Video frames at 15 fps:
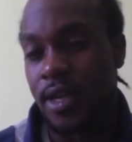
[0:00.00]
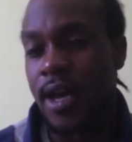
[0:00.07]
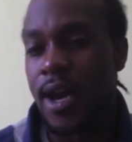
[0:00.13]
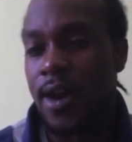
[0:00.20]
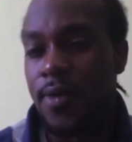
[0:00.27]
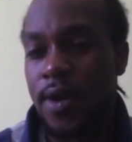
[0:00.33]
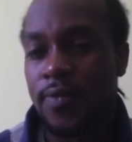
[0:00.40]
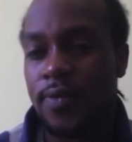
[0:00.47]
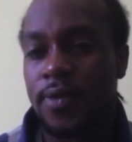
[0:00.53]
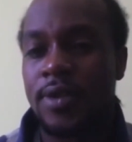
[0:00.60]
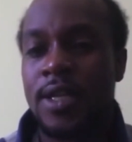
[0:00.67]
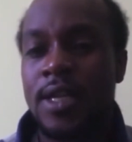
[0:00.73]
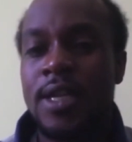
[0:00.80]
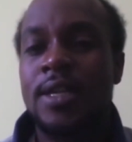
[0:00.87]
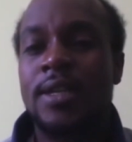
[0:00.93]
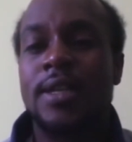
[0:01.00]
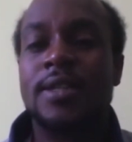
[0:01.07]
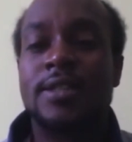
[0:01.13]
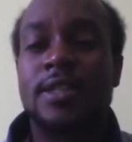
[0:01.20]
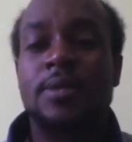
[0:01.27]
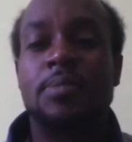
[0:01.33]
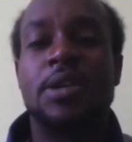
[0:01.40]
However,
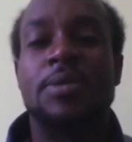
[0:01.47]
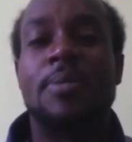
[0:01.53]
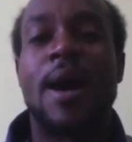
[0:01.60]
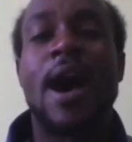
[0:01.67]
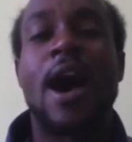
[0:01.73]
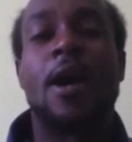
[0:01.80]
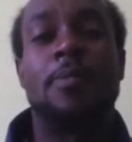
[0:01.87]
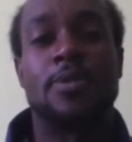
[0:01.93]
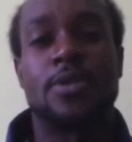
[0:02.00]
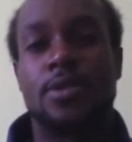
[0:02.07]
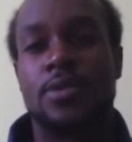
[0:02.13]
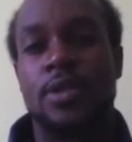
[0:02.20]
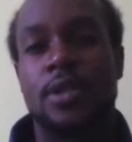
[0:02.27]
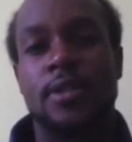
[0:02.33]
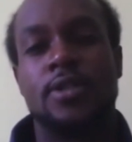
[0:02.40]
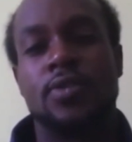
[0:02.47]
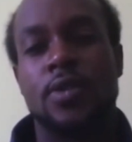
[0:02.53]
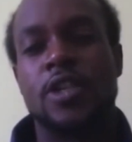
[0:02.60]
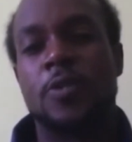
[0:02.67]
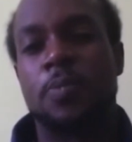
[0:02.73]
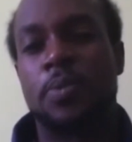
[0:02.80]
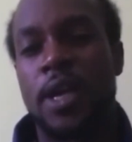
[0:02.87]
this can be my opportunity to
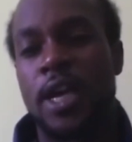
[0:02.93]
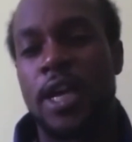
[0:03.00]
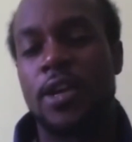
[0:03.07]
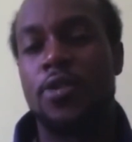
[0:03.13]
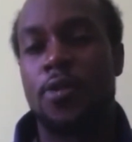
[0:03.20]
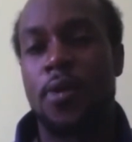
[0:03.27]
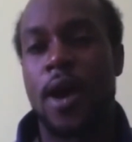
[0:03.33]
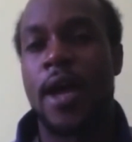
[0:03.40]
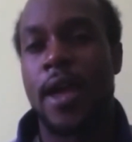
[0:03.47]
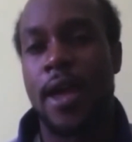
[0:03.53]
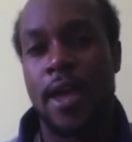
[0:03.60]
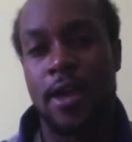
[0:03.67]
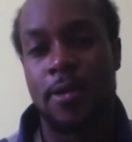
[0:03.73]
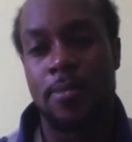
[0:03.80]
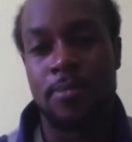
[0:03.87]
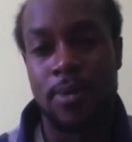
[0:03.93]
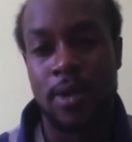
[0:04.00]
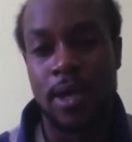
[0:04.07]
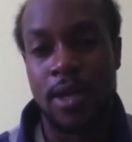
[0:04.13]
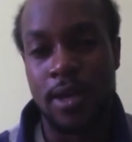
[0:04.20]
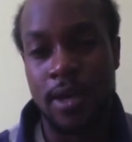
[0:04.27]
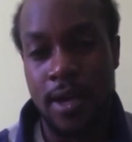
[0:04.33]
explain who I am
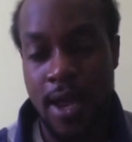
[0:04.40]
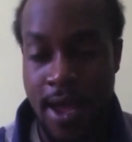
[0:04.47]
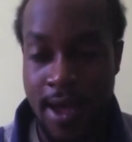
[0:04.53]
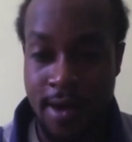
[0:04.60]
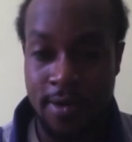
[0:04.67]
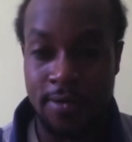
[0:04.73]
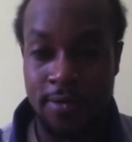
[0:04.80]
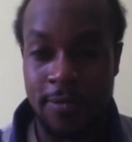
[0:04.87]
now,